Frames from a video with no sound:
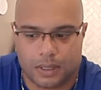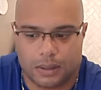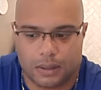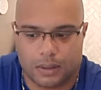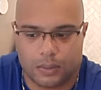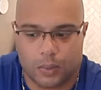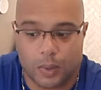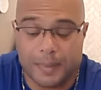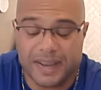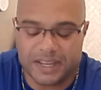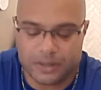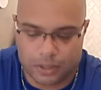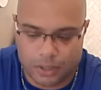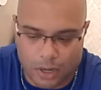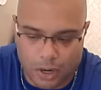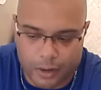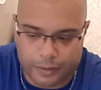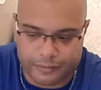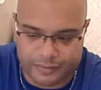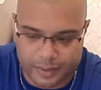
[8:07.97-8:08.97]
will make the
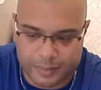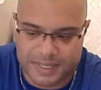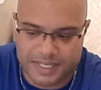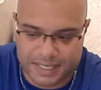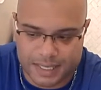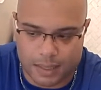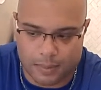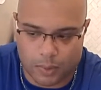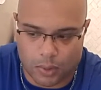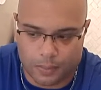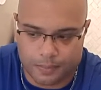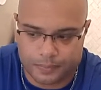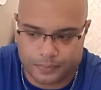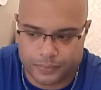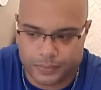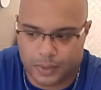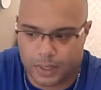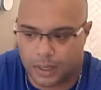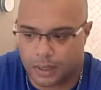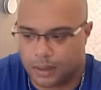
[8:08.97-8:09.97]
car very stable.
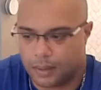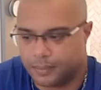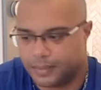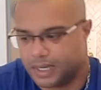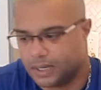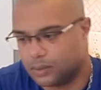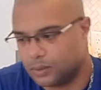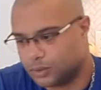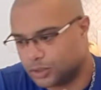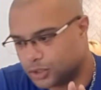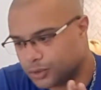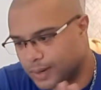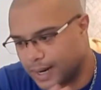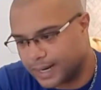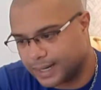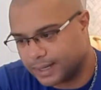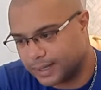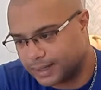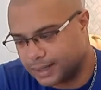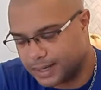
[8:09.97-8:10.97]
It'll
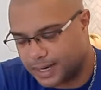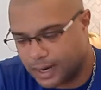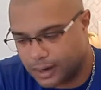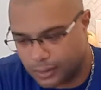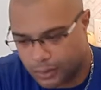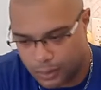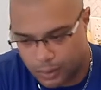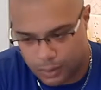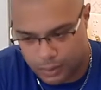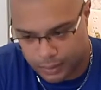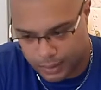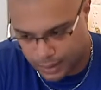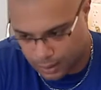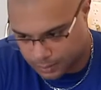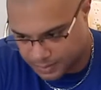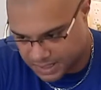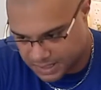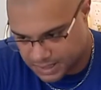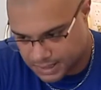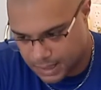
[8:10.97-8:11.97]
track like an arrow, it'll
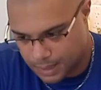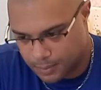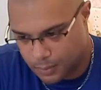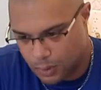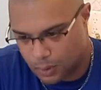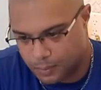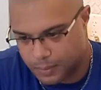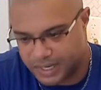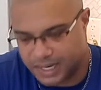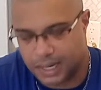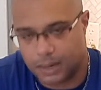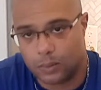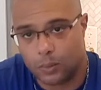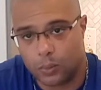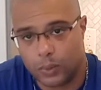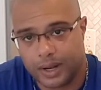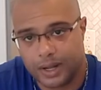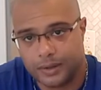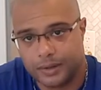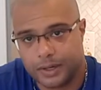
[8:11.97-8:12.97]
be stable, but it
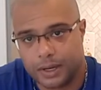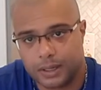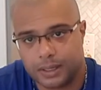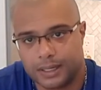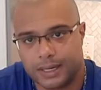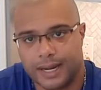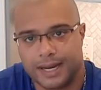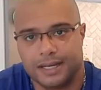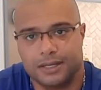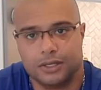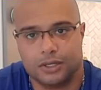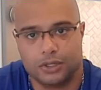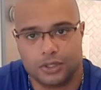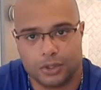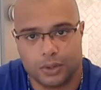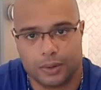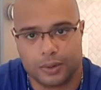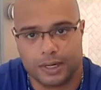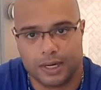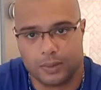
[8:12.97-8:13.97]
will not like to
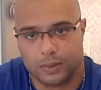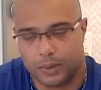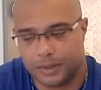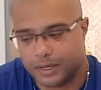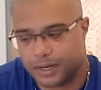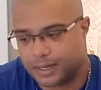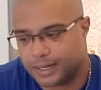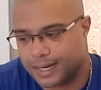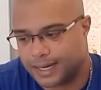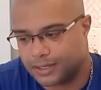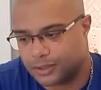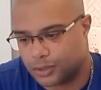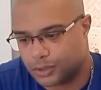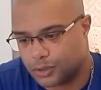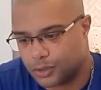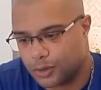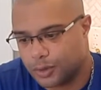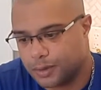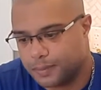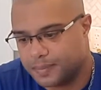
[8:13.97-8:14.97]
turn. It will not like to
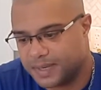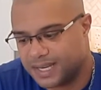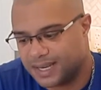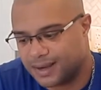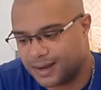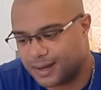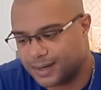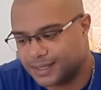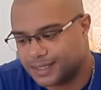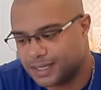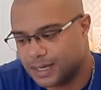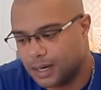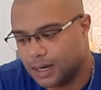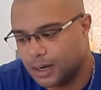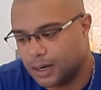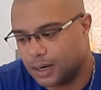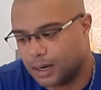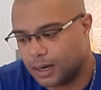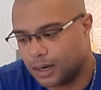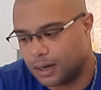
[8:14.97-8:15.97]
turn because
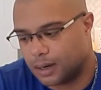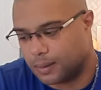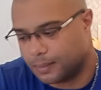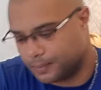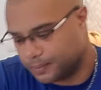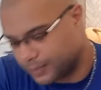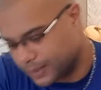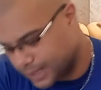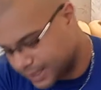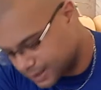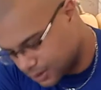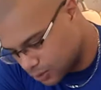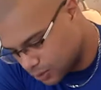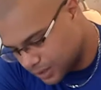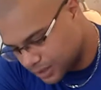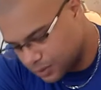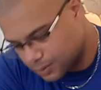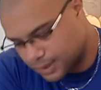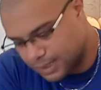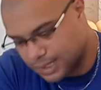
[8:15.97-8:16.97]
as soon
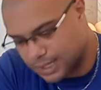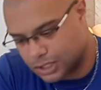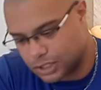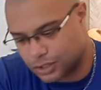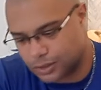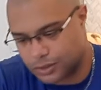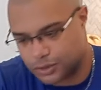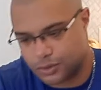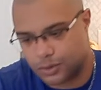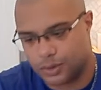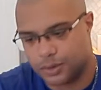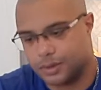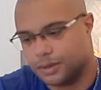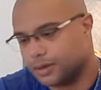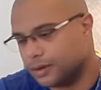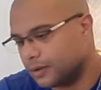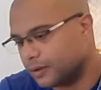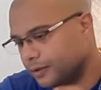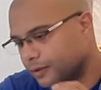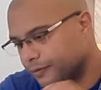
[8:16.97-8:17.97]
as you engage in a
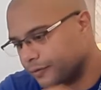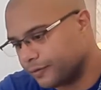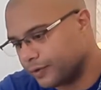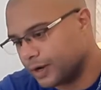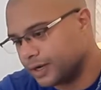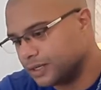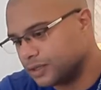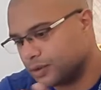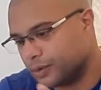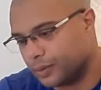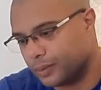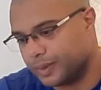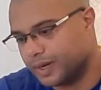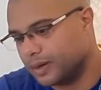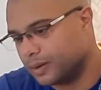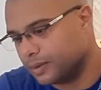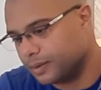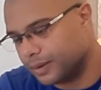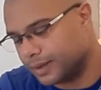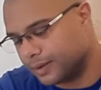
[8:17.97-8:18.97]
turn, the front, the
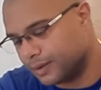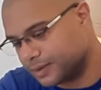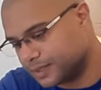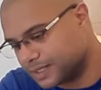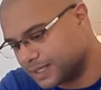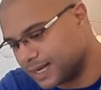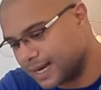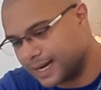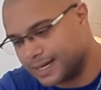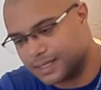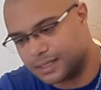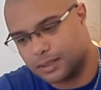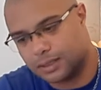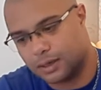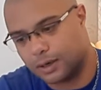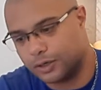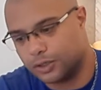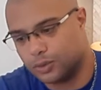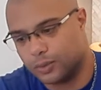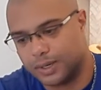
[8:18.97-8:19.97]
rear, the sides
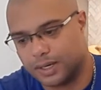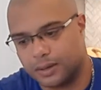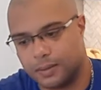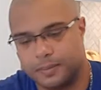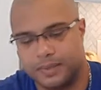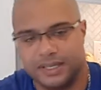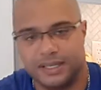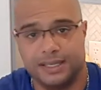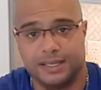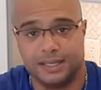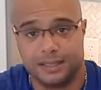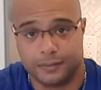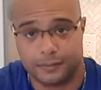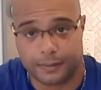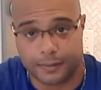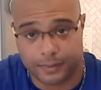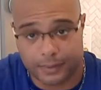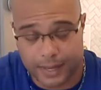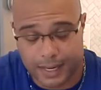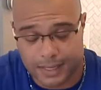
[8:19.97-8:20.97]
are doing completely
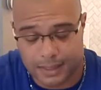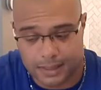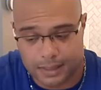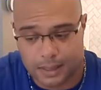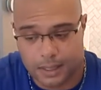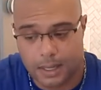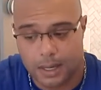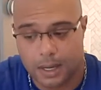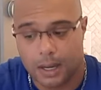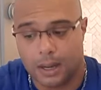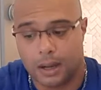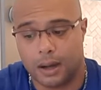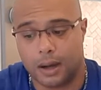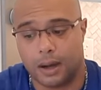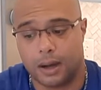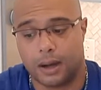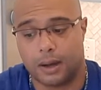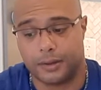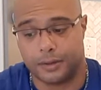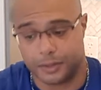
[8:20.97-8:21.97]
different things.
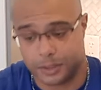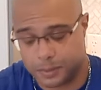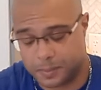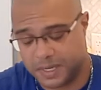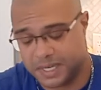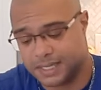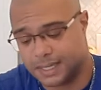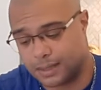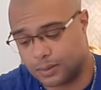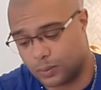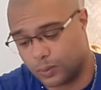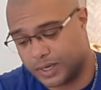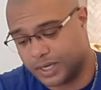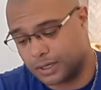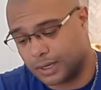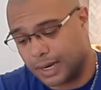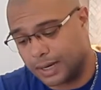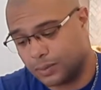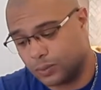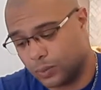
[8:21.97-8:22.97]
The speeds at
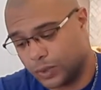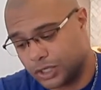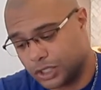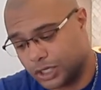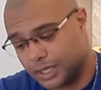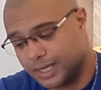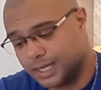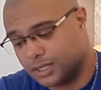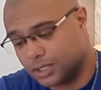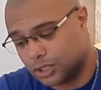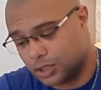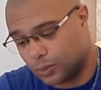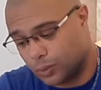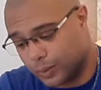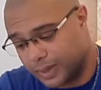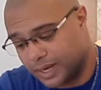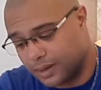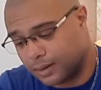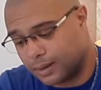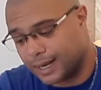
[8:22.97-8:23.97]
which each
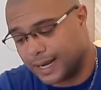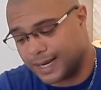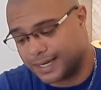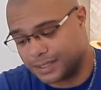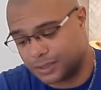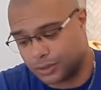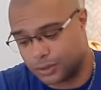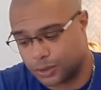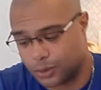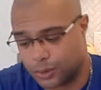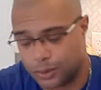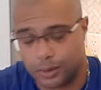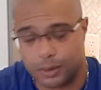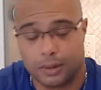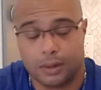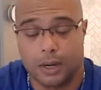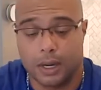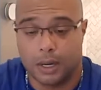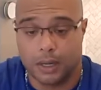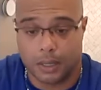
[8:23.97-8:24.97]
wheel has to
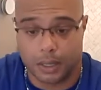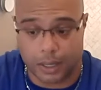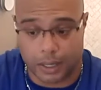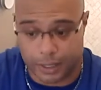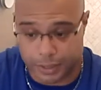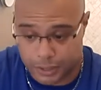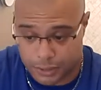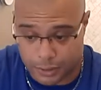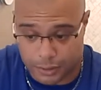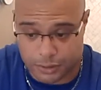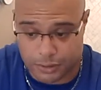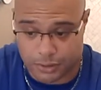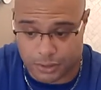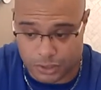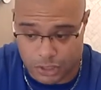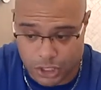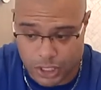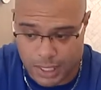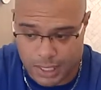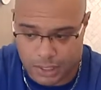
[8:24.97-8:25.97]
turn starts to
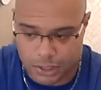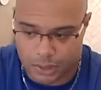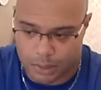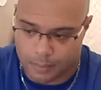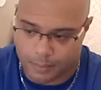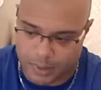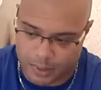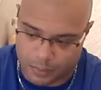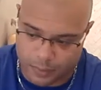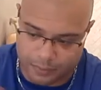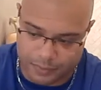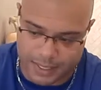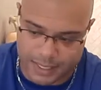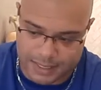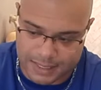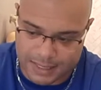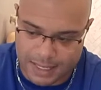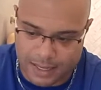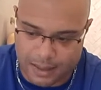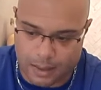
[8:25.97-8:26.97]
change, but with that
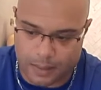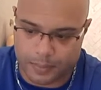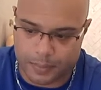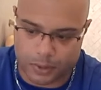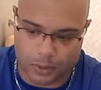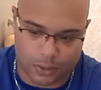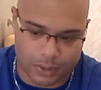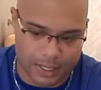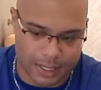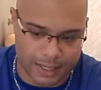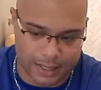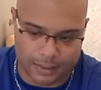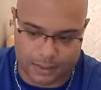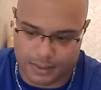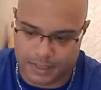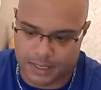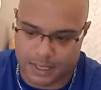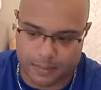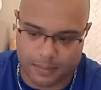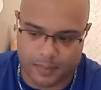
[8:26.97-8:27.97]
setup, you're getting the
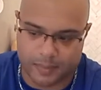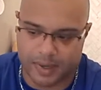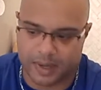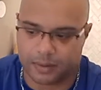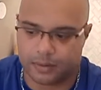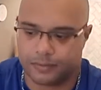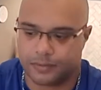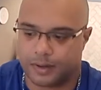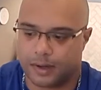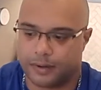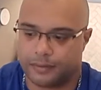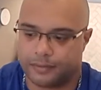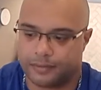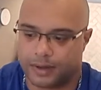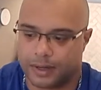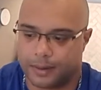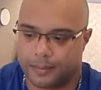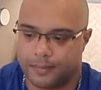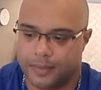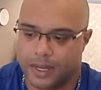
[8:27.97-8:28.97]
same amount
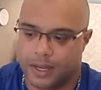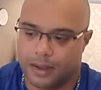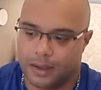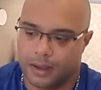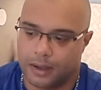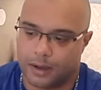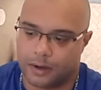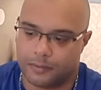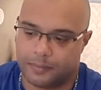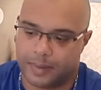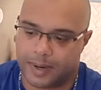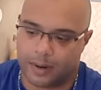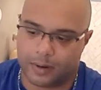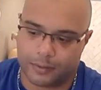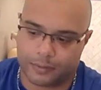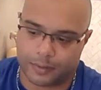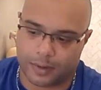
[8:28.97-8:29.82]
of power